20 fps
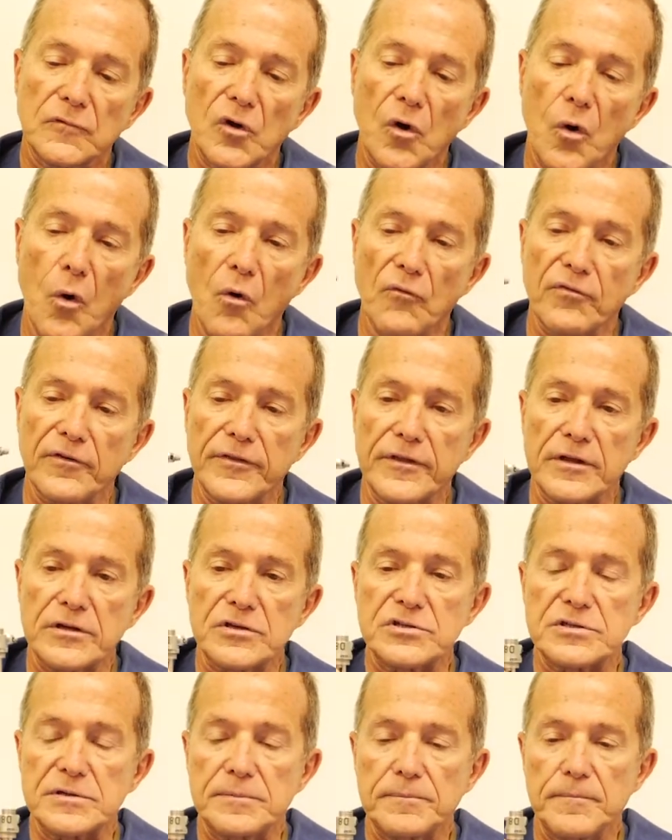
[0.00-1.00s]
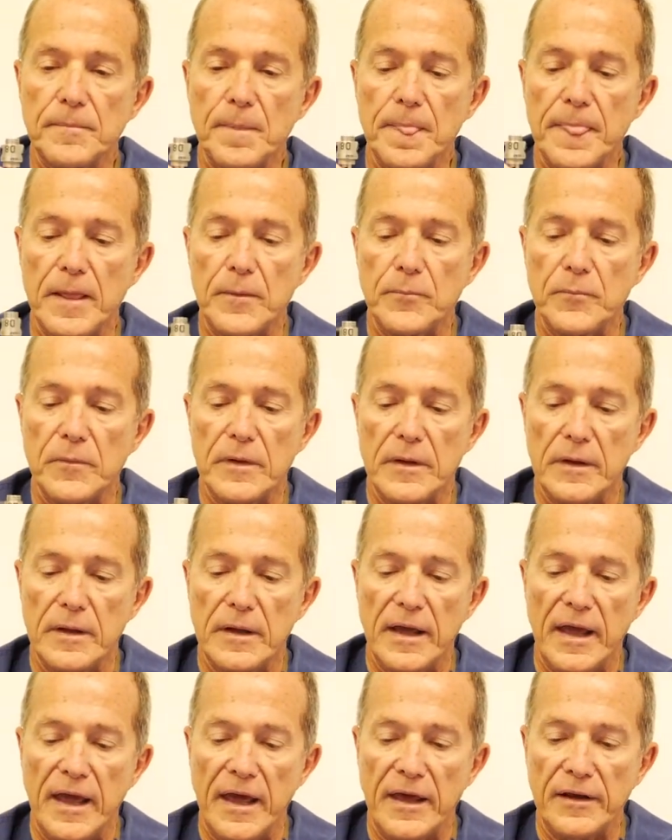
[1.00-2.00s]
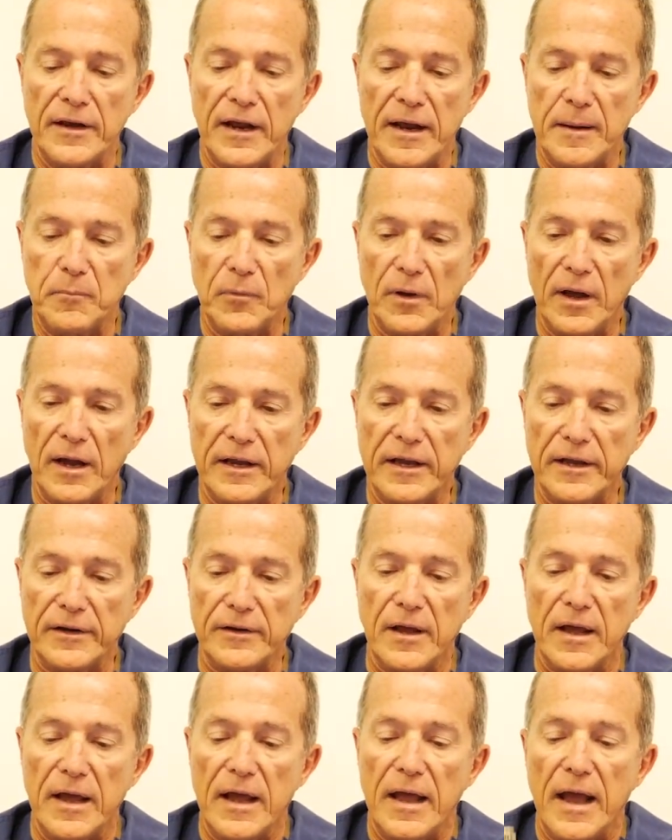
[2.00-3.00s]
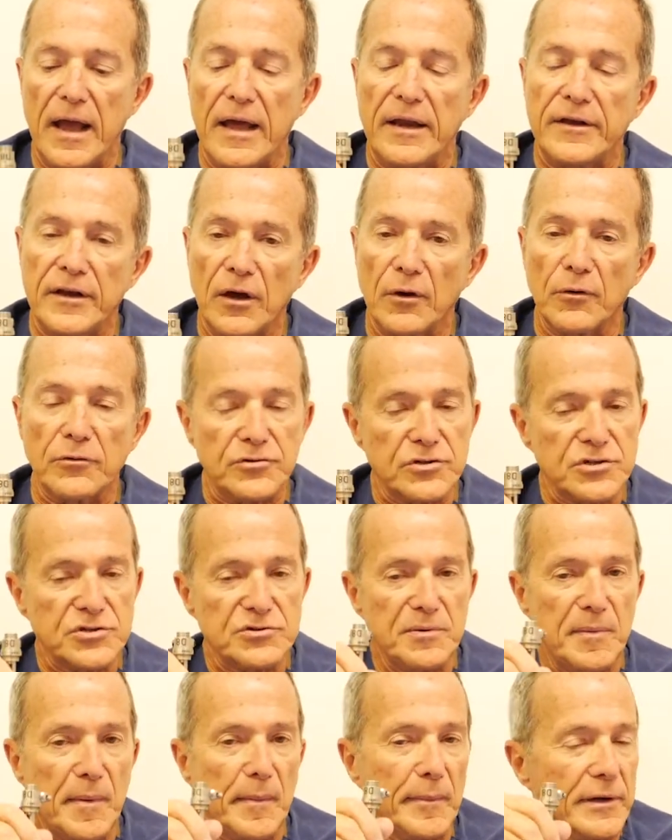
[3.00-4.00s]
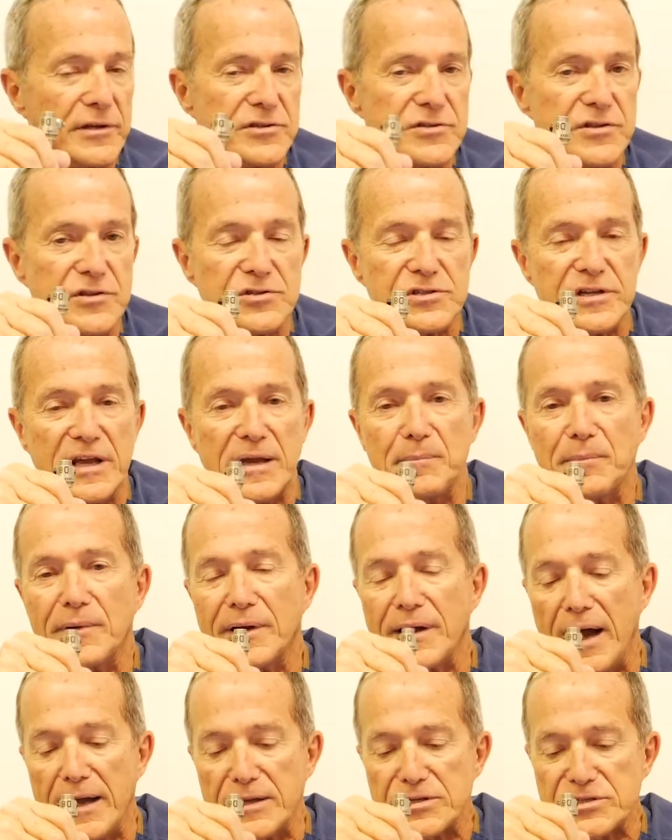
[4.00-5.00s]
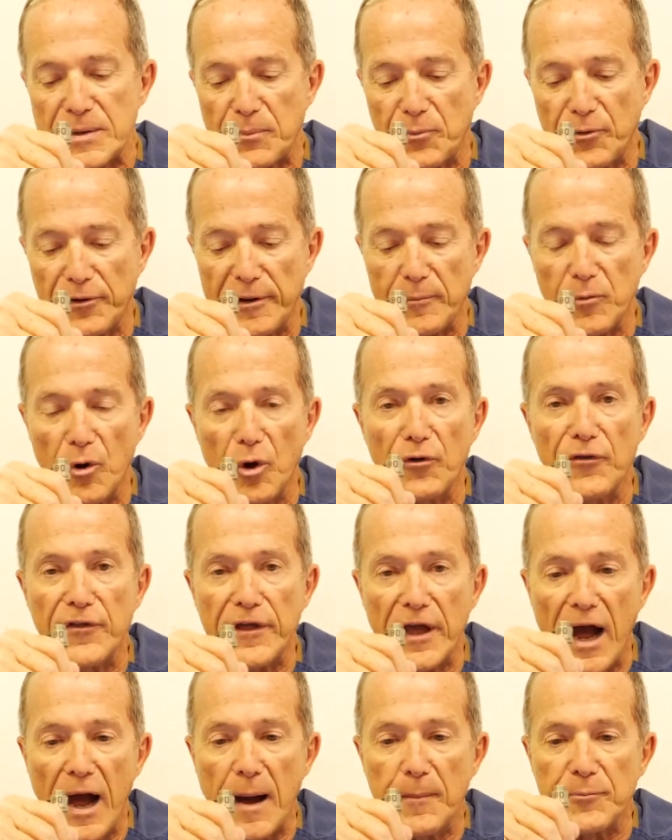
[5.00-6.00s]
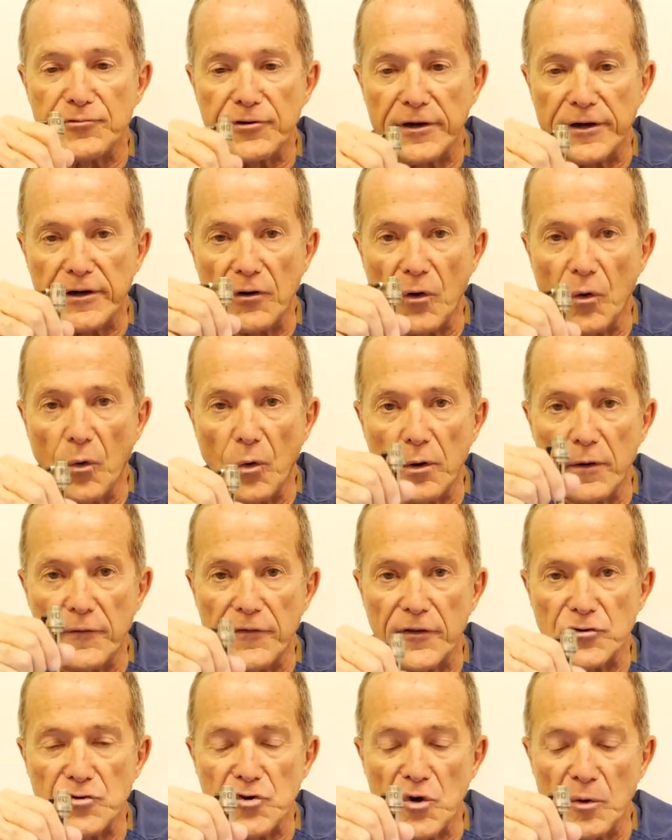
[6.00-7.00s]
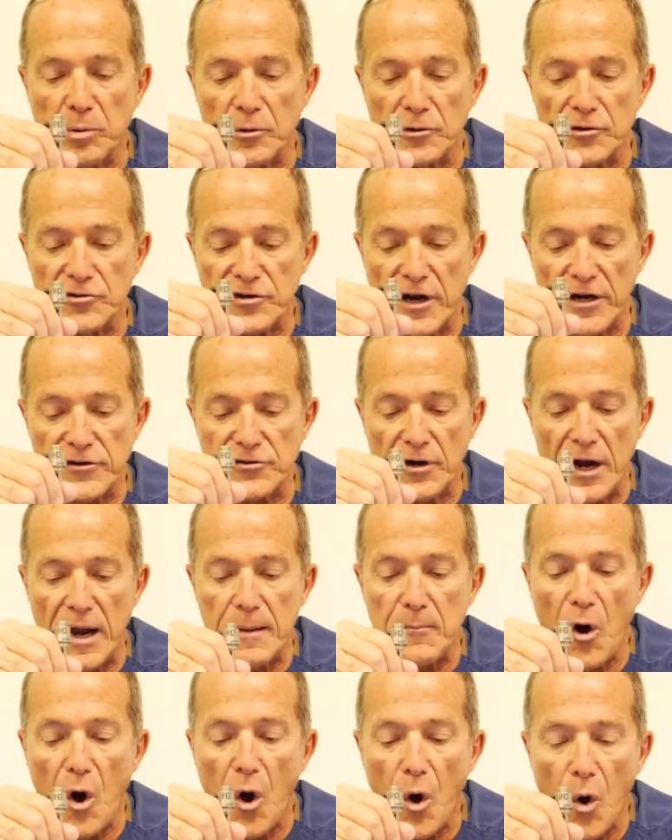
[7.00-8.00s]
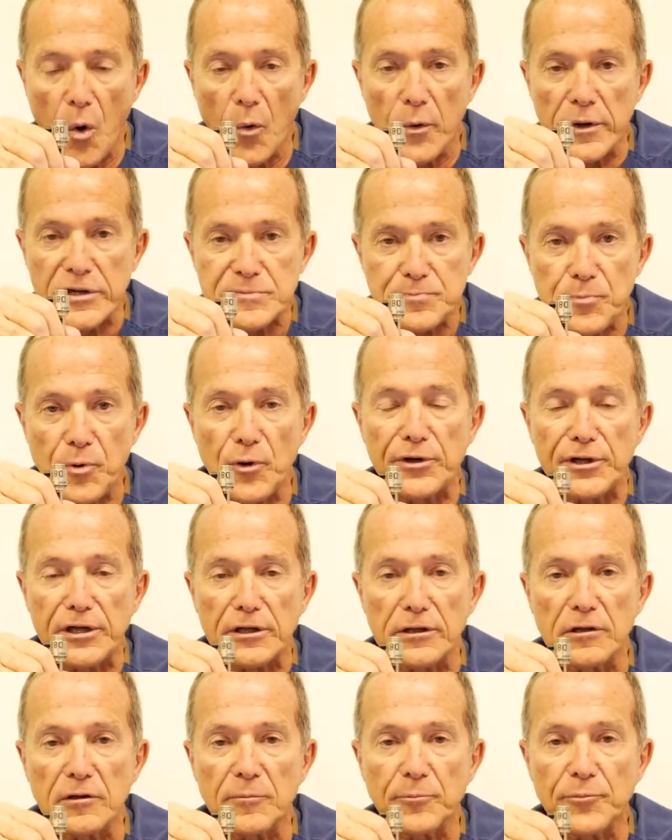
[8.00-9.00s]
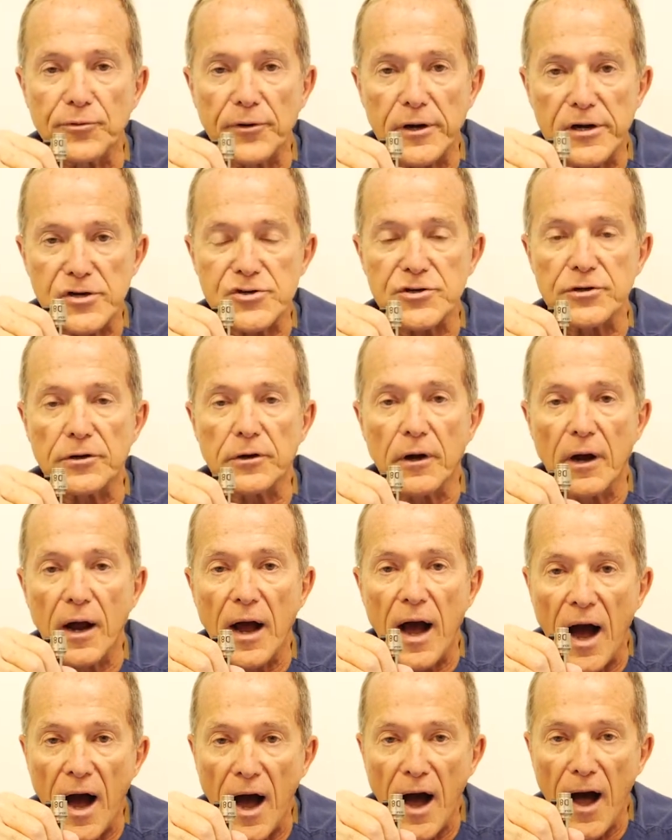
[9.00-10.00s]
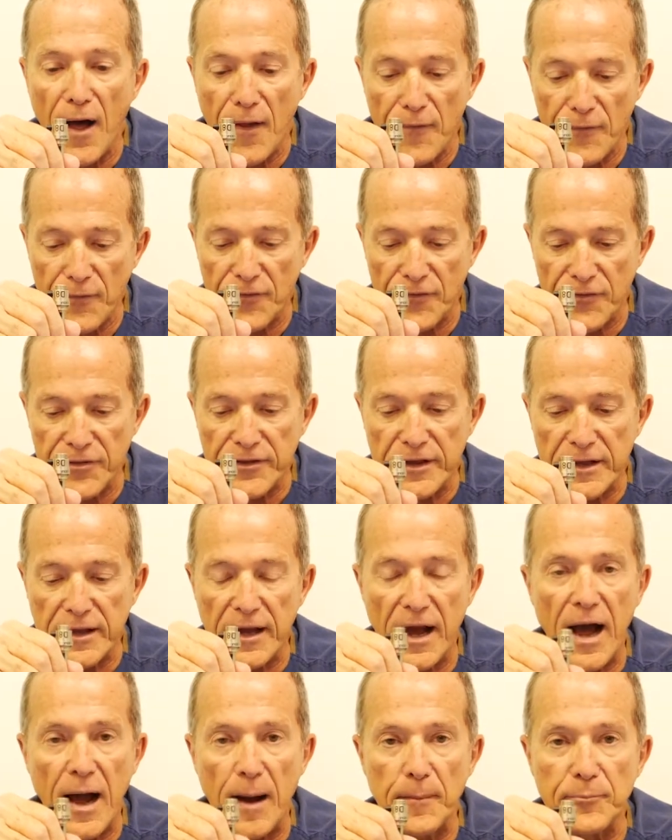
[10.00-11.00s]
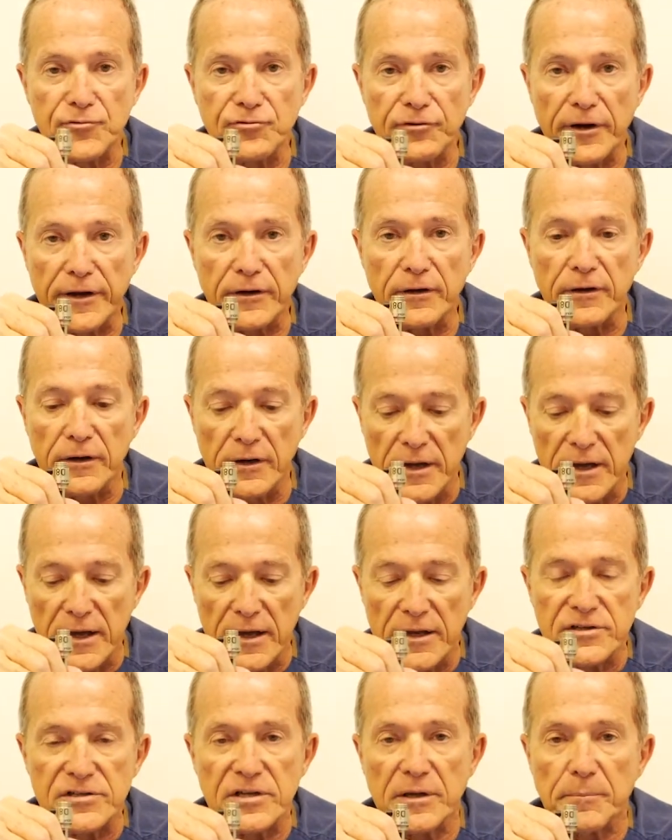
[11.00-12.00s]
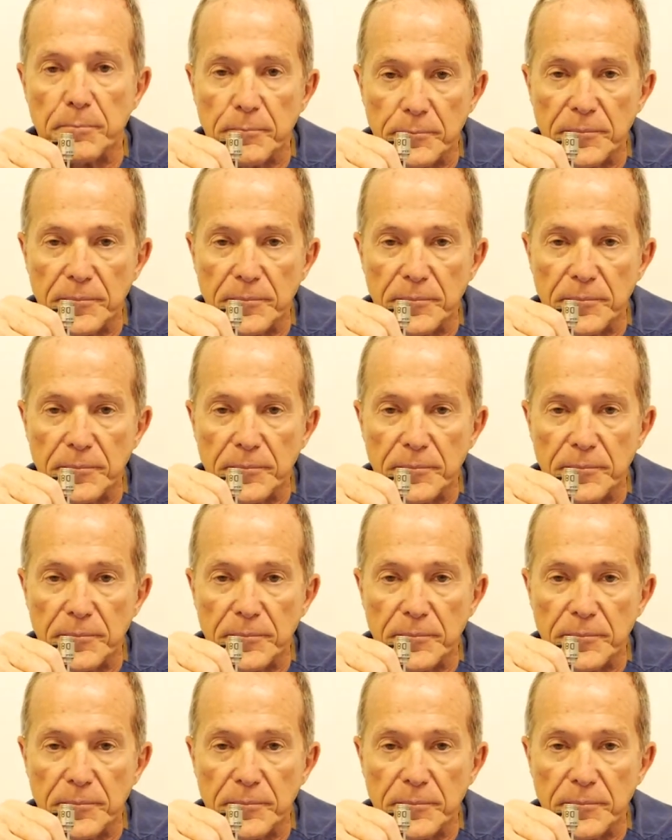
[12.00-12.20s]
over this. And now just remember, it's the same concept whether I'm holding the obturator or the tubular retractor. I'm always putting a little pressure on the obturator to